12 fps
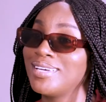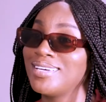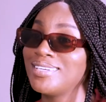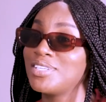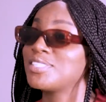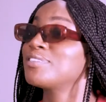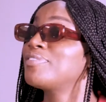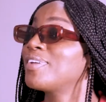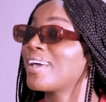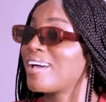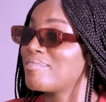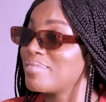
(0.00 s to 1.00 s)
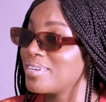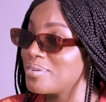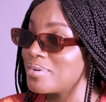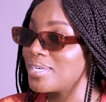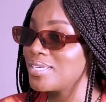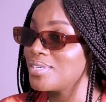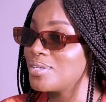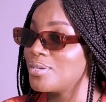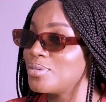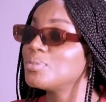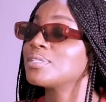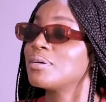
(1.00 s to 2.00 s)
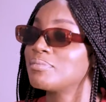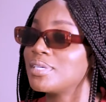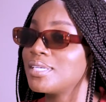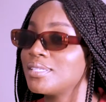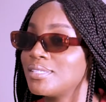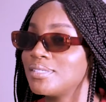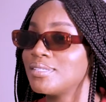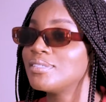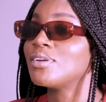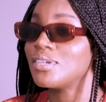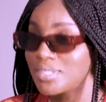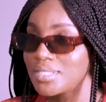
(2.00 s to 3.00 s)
Does it feel like I've been away? You tell me. Nod